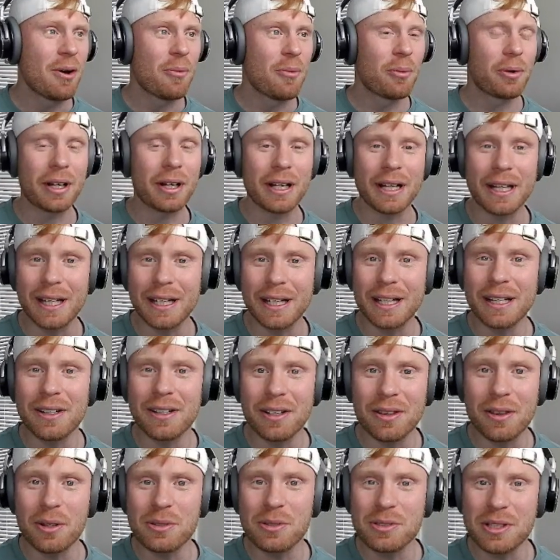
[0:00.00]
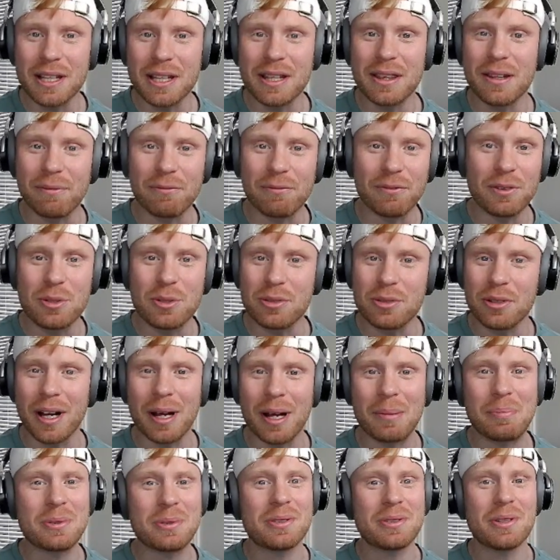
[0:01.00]
We're going to get into those in the future
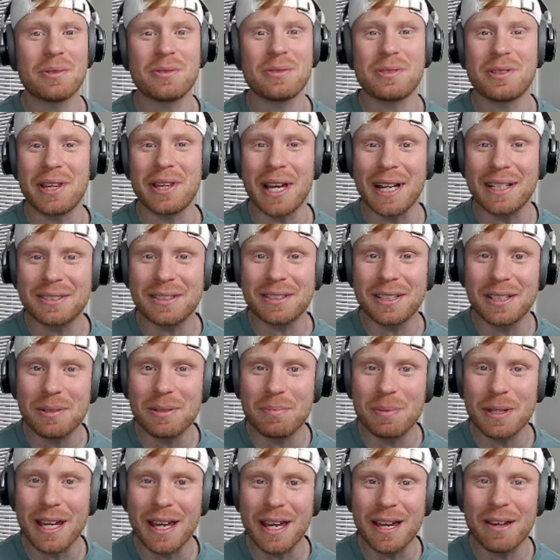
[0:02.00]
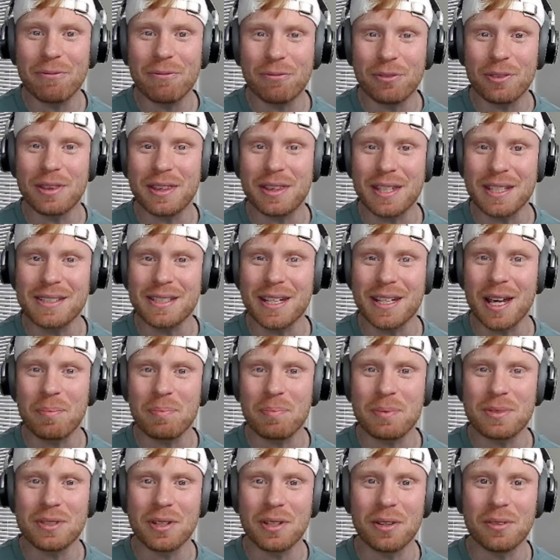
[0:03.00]
episodes. That's going to be it for this
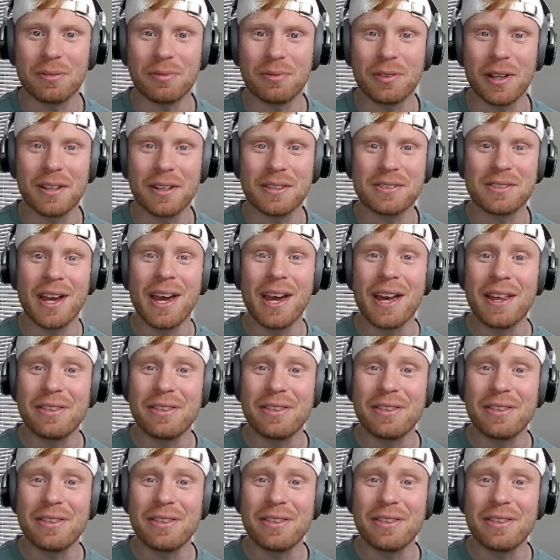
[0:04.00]
episode, fellas.